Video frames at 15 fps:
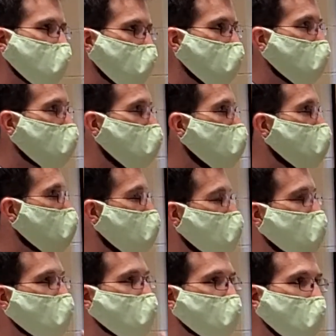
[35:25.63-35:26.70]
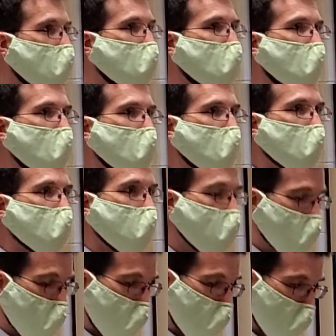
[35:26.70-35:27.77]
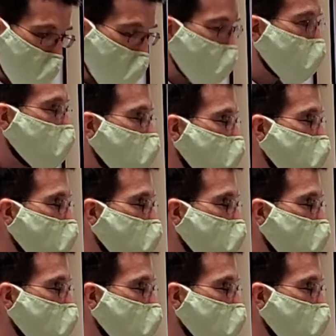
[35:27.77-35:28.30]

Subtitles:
to the roots. And you can see people